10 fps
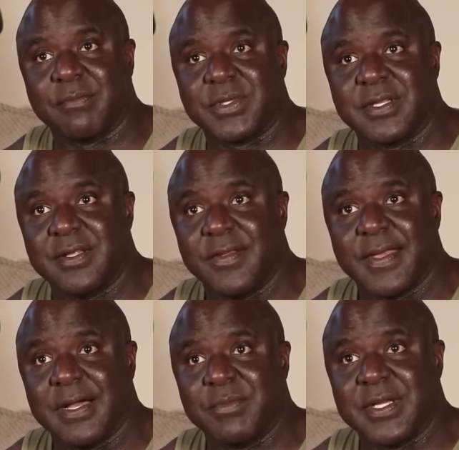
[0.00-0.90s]
I'm,
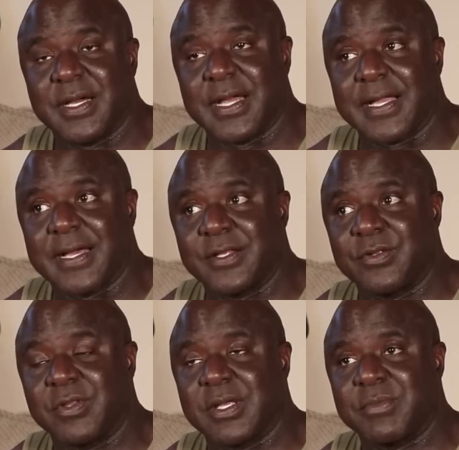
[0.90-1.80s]
I'm done. I got to
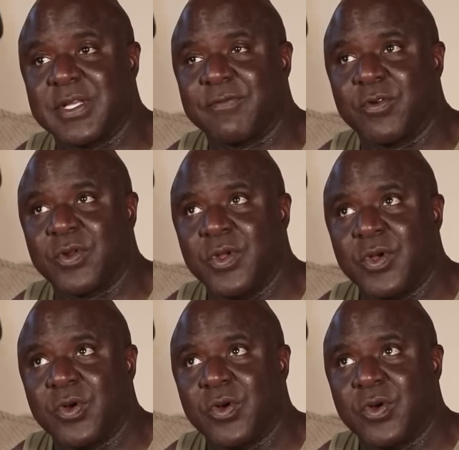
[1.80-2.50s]
do something different.